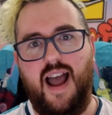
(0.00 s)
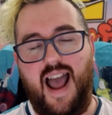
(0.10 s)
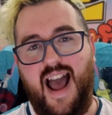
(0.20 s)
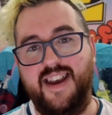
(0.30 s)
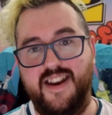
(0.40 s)

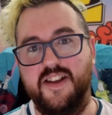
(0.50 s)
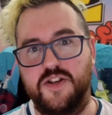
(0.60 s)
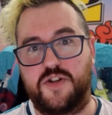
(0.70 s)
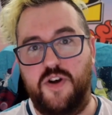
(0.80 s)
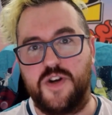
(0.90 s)
and an
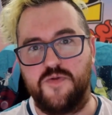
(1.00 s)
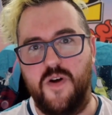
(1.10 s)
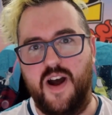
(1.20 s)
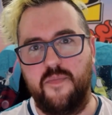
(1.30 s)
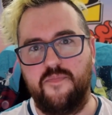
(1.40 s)
illustration
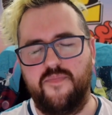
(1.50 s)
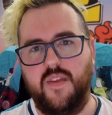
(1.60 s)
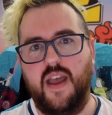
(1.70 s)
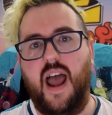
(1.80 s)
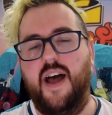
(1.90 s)
rare.
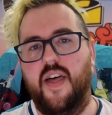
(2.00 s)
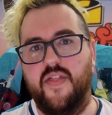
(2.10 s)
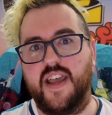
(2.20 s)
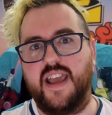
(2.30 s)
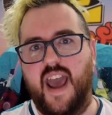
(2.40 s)
And
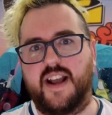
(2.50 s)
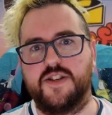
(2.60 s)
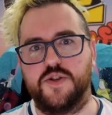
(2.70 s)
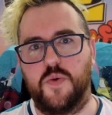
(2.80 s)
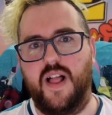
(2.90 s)
then the
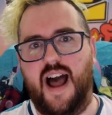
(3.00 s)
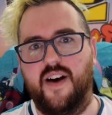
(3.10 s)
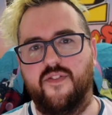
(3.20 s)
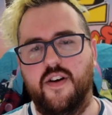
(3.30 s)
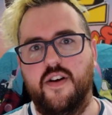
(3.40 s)
EXs will
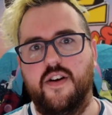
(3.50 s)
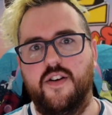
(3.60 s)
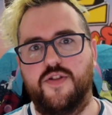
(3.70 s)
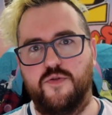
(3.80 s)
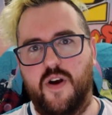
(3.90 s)
have
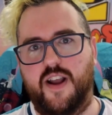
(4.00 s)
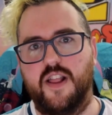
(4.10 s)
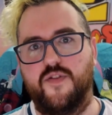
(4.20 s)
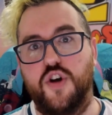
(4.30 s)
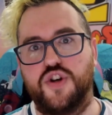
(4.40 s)
the
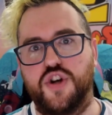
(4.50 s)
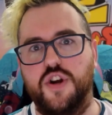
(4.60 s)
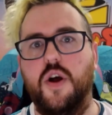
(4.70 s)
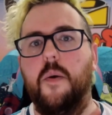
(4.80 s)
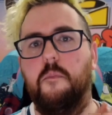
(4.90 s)
regular
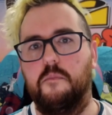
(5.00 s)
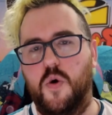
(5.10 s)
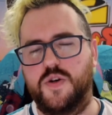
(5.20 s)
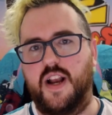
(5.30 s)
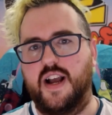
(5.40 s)
version,
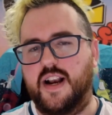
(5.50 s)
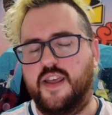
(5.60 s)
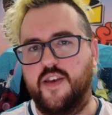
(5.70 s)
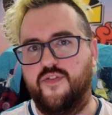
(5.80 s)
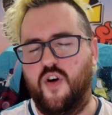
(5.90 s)
most likely
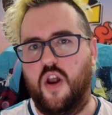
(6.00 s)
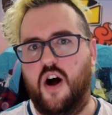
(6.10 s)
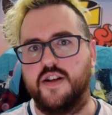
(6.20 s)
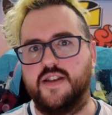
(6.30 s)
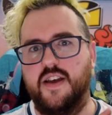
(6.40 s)
the full
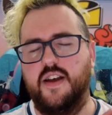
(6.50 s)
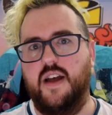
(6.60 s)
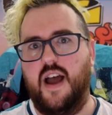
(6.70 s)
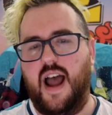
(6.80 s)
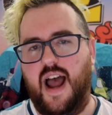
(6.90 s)
art,
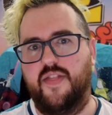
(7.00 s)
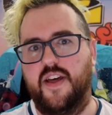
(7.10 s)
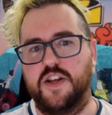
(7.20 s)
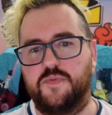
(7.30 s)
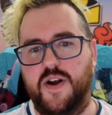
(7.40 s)
and
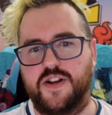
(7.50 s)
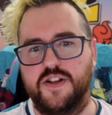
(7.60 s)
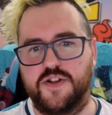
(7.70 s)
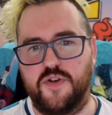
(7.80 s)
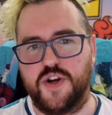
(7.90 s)
then a special
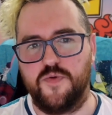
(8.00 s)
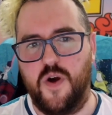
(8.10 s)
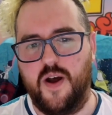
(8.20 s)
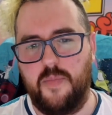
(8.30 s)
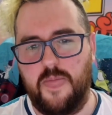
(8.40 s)
illustration rare.